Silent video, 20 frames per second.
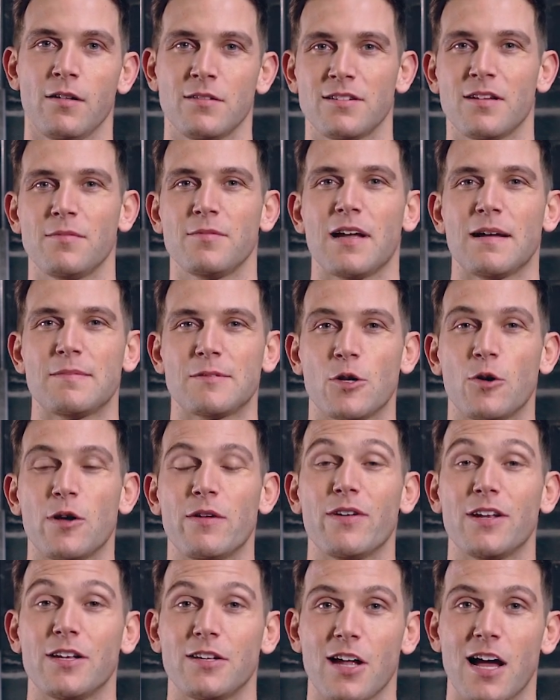Sometimes not
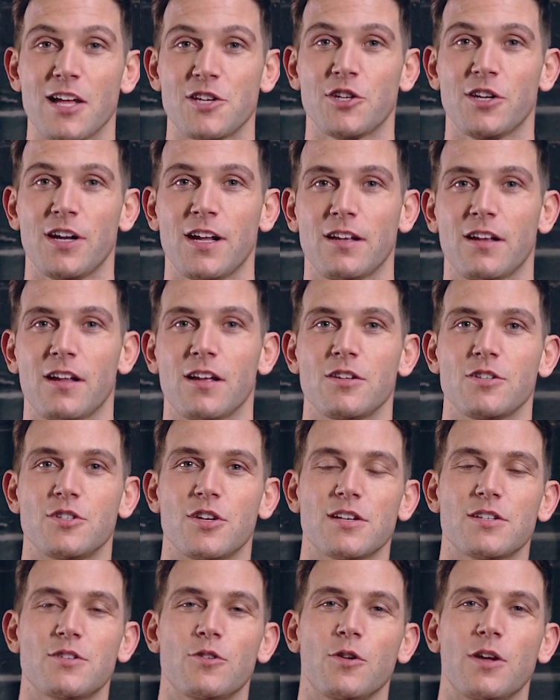even touching it,
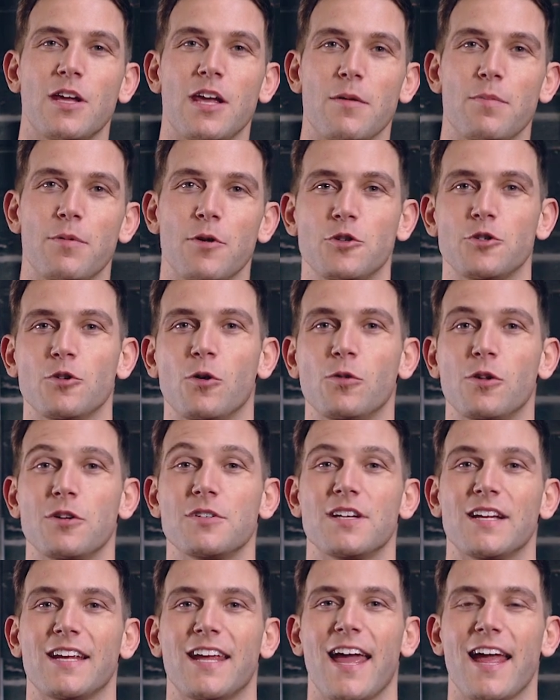just to keep your
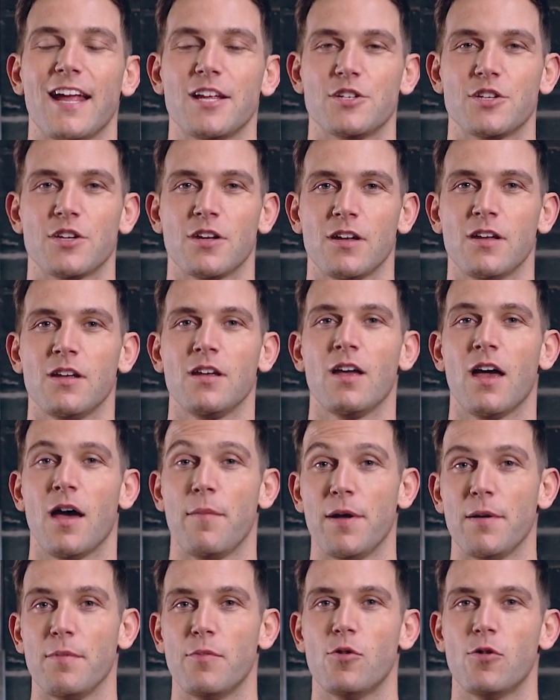shoulders engaged a
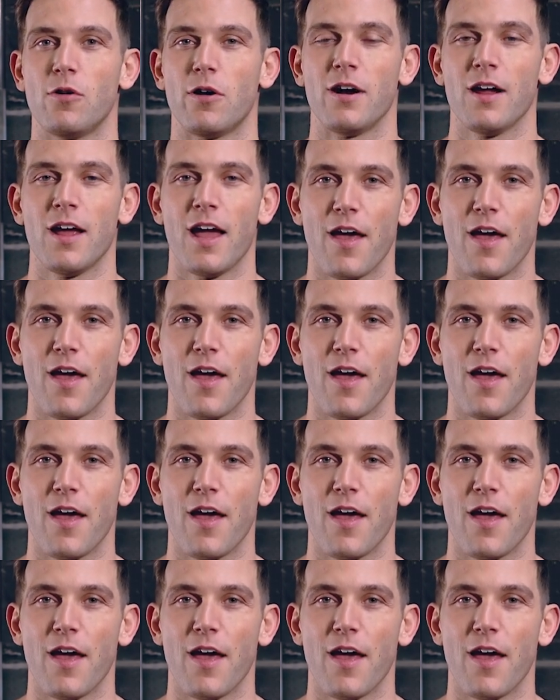bit more.